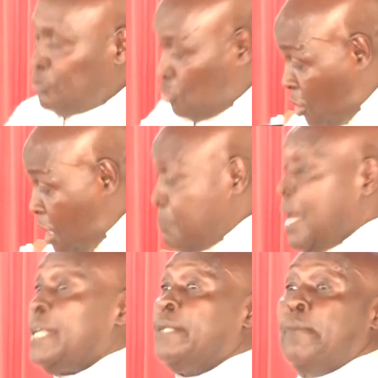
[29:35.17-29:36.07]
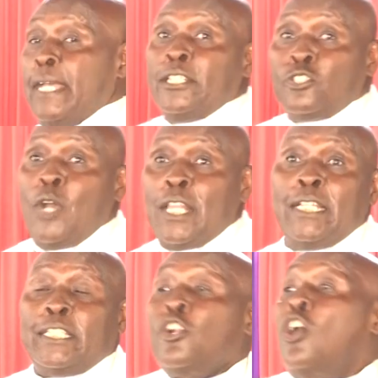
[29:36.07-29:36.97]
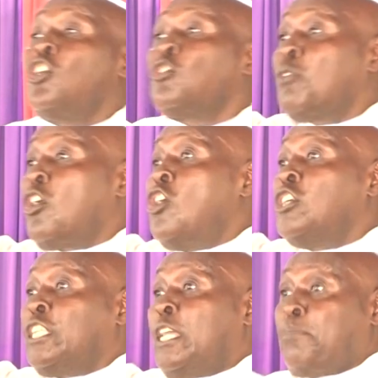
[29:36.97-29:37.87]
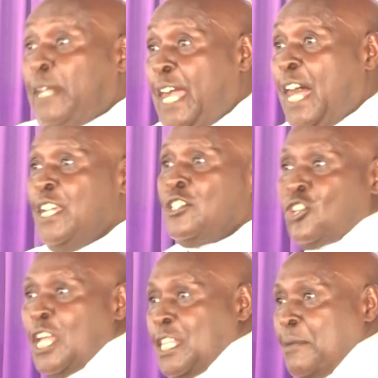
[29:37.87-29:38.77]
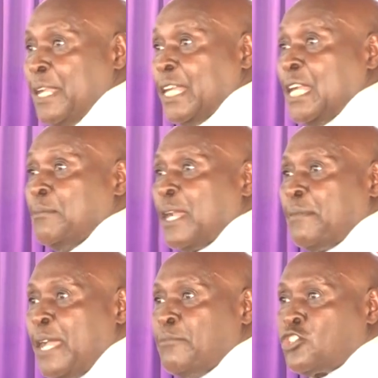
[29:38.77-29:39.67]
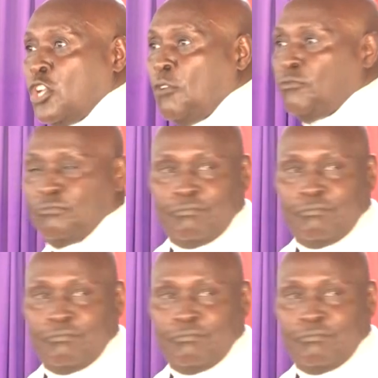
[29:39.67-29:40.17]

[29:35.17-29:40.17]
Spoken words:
So this man made sure that he prolonged the prayer so that the man can prepare himself.